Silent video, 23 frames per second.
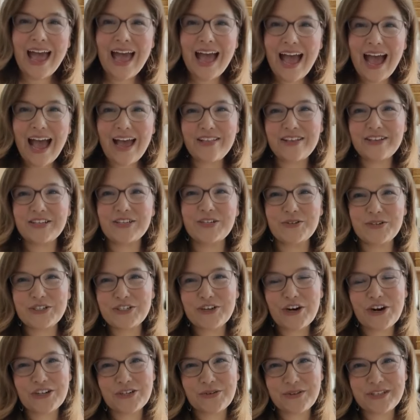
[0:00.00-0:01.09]
Hi, this is
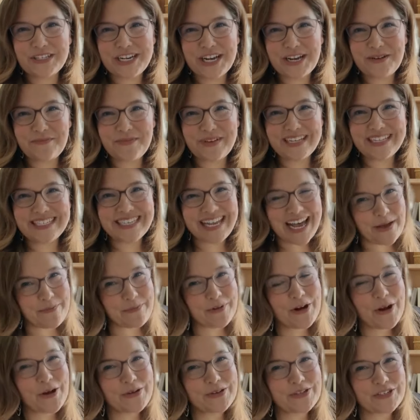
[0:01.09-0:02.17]
Recharging with Champions. I'm your
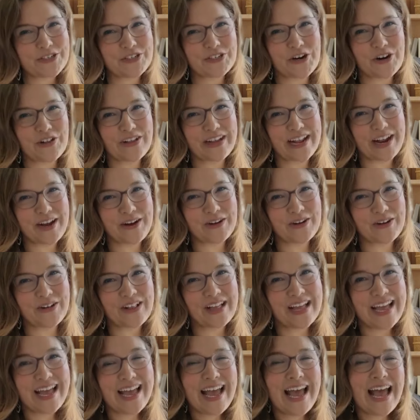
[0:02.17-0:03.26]
host, Charlotte Harrell.
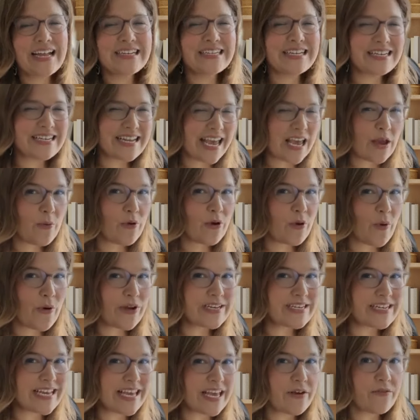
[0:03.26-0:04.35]
Today, we're going
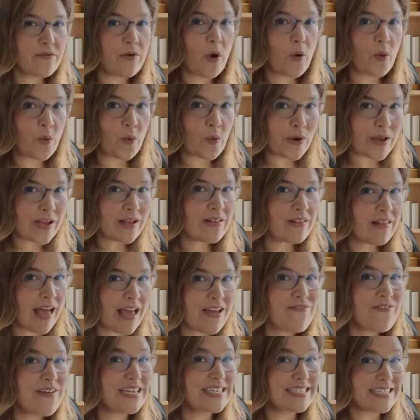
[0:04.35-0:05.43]
to give
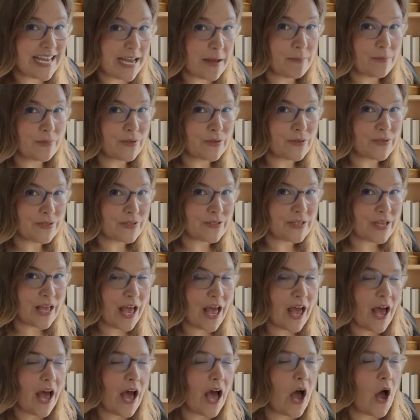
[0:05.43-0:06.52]
real-life examples
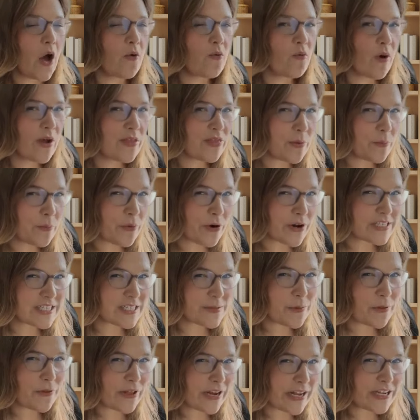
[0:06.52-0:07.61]
of what the
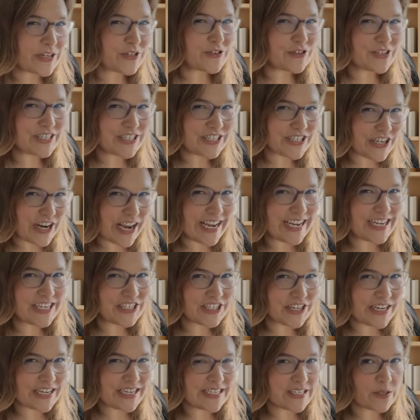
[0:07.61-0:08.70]
principal and interest change
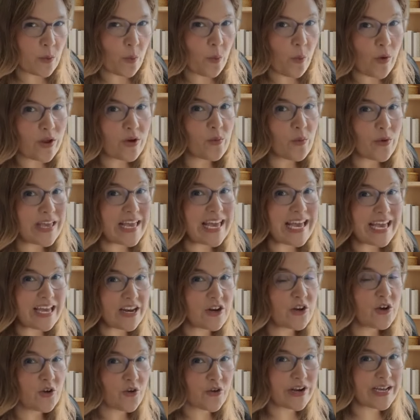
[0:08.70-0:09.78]
is when we
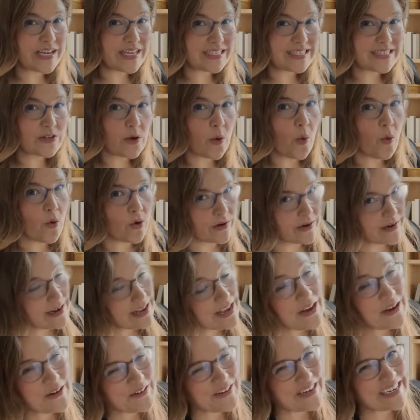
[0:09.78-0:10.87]
increase or
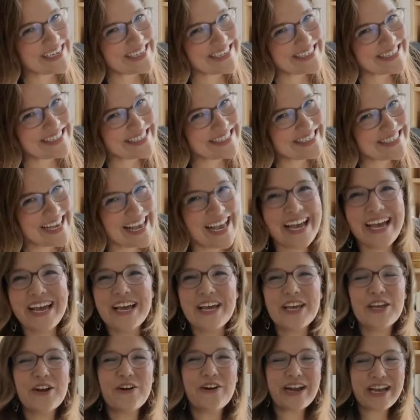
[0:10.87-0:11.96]
decrease
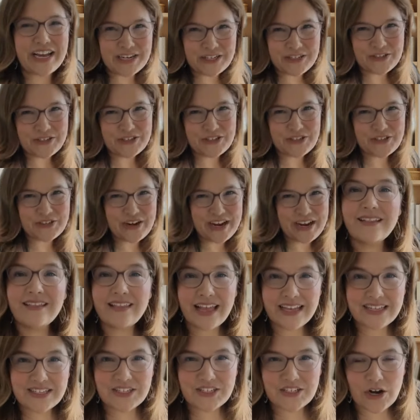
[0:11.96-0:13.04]
your interest rate.
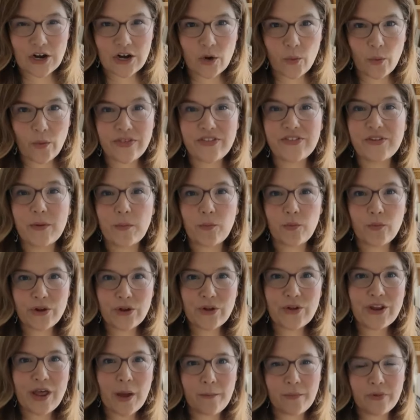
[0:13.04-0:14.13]
Let's start with some real
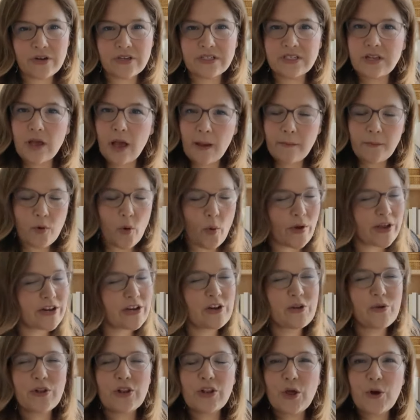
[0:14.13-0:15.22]
numbers. Going to
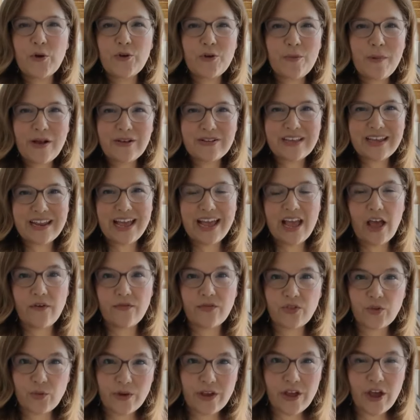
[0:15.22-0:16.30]
do a loan amount today of
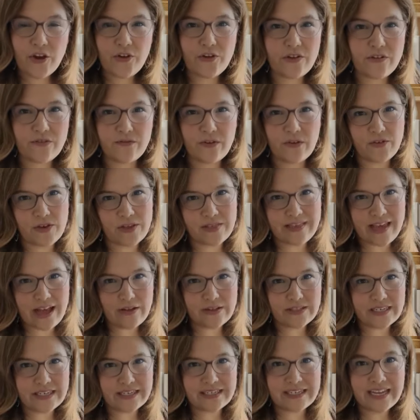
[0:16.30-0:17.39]

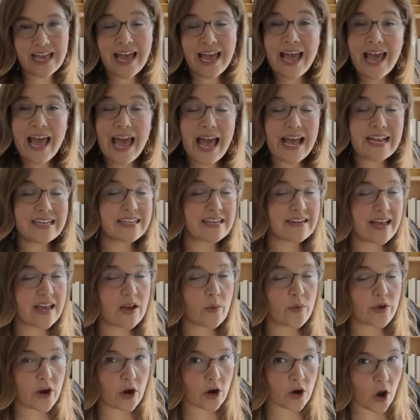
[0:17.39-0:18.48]
$350,000, and today
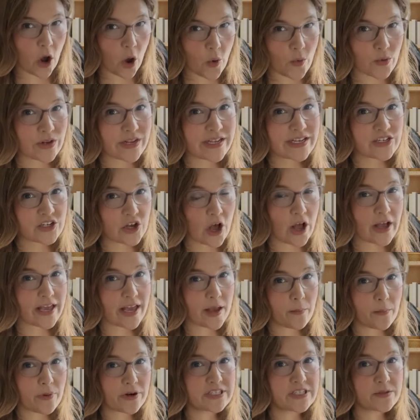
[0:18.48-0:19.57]
we are only talking
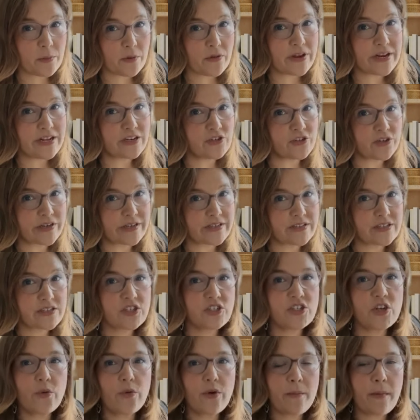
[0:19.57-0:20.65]
principal and interest.
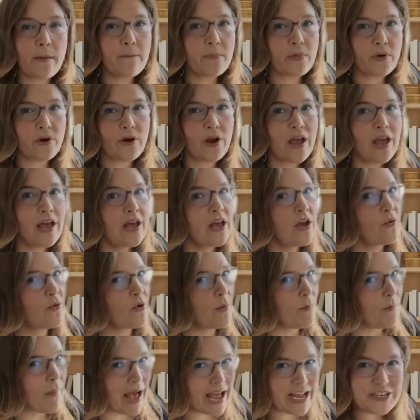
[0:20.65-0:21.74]
So remember,
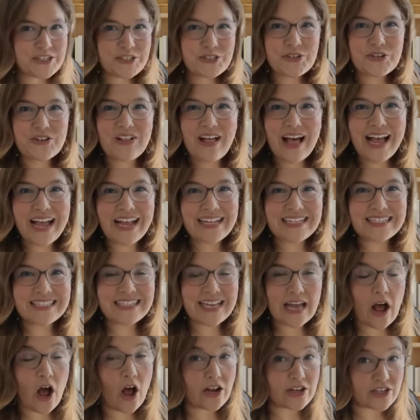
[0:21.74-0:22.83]
remind your clients
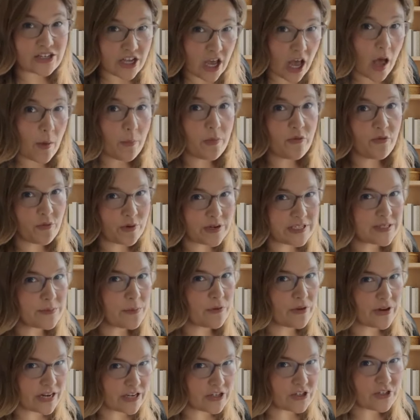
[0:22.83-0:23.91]
that on top of principal
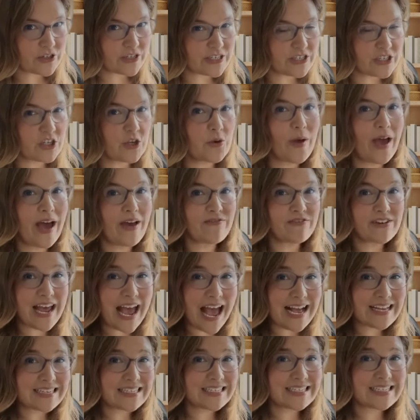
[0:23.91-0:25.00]
and interest, you have
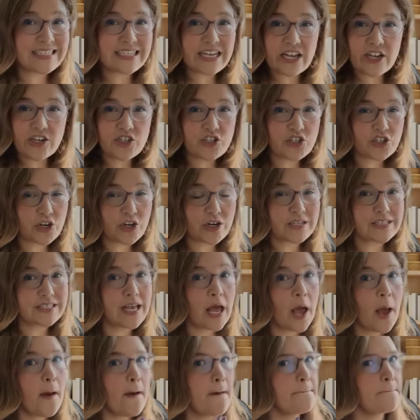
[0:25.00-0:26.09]
taxes, insurance,
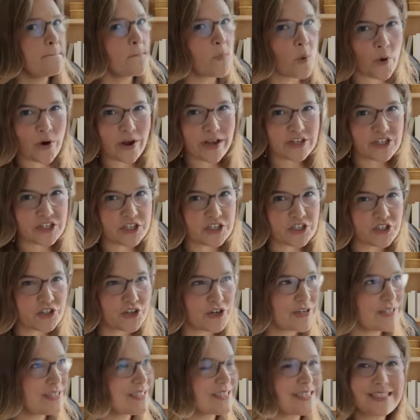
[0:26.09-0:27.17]
mortgage
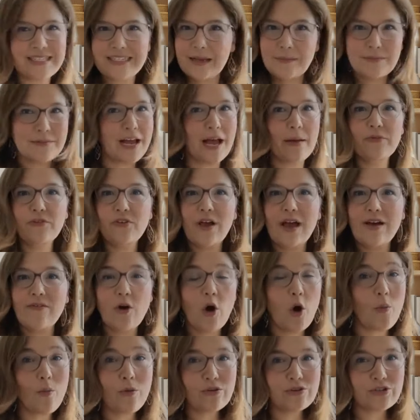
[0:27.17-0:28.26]
insurance. Sometimes you have
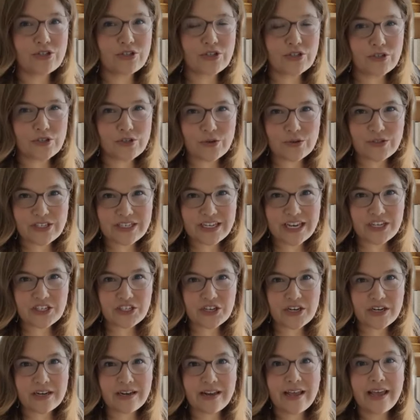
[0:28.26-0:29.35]
homeowners
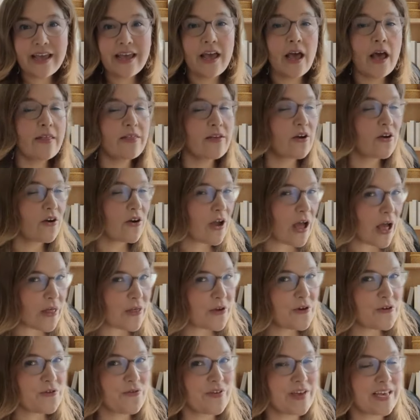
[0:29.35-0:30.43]
association. There are
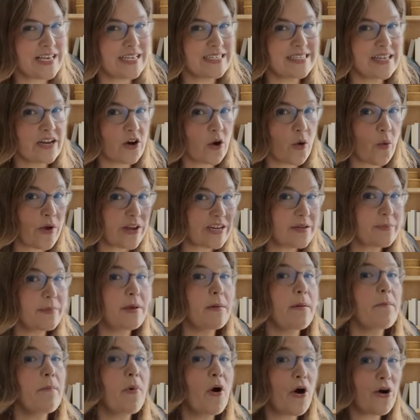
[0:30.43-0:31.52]
other fees that are going to be a
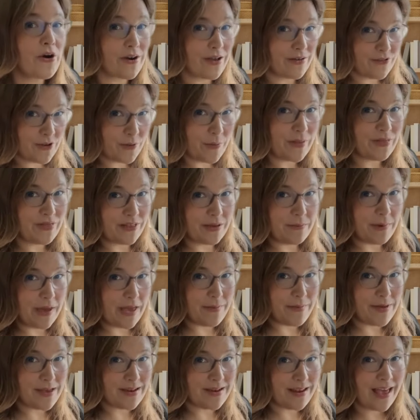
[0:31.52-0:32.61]
part of their monthly
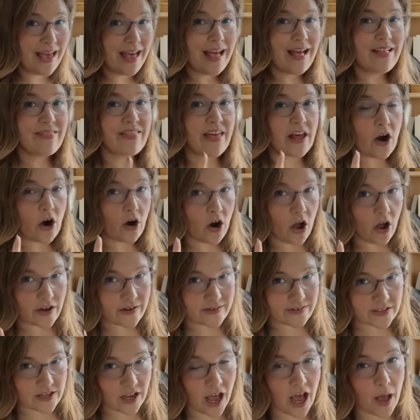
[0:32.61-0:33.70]
payment that are on
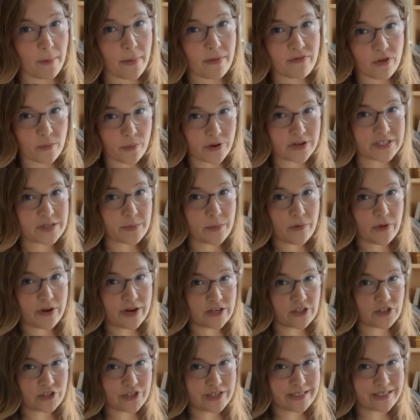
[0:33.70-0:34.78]
top of the principal and
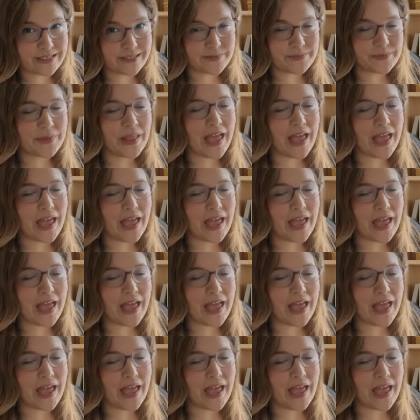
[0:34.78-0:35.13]
interest.